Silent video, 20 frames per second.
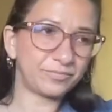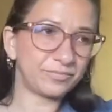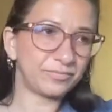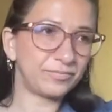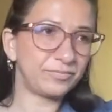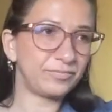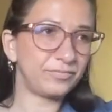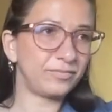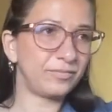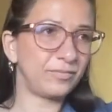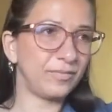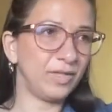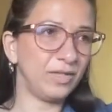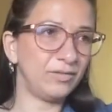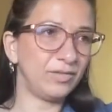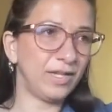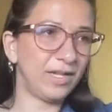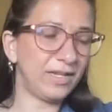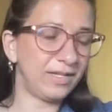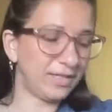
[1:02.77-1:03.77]

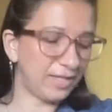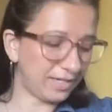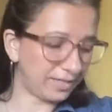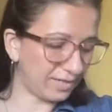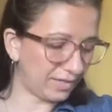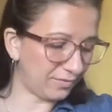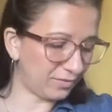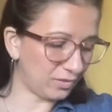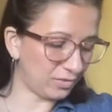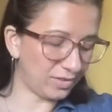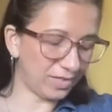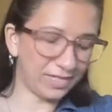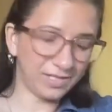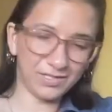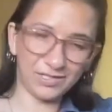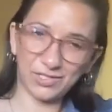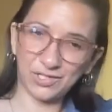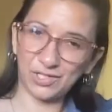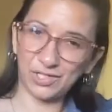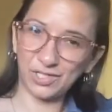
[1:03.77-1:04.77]
Okay, and that gives you a
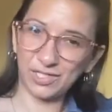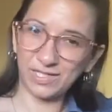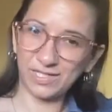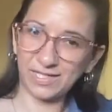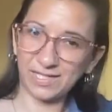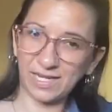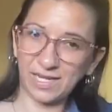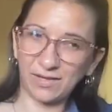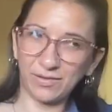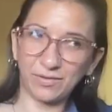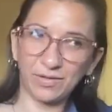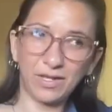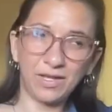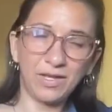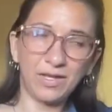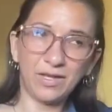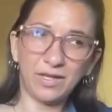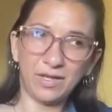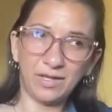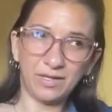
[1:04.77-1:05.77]
nice G sound.
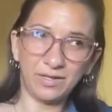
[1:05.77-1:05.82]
